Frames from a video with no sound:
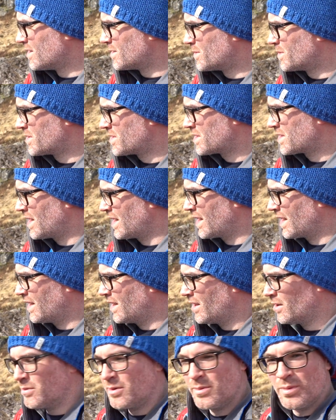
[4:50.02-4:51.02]
suppose it's like a
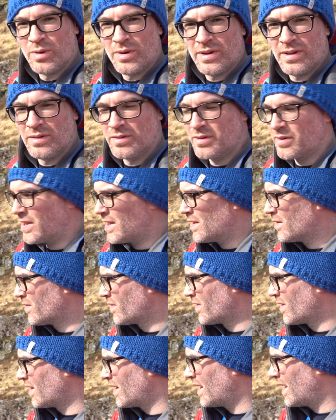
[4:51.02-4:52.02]
little memorial grave,
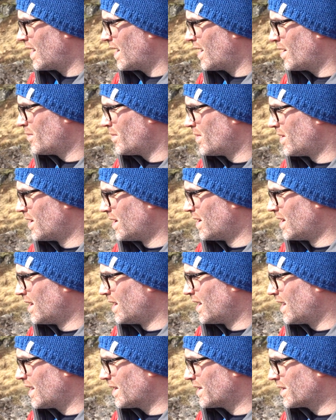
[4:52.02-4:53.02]

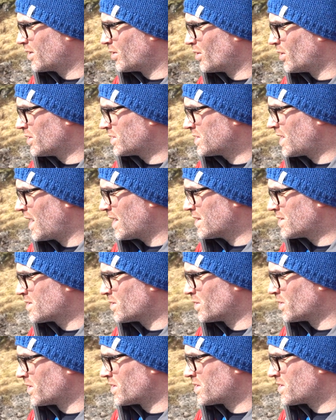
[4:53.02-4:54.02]
and a cross
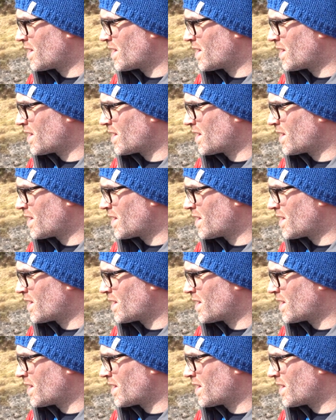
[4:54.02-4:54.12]
headstone and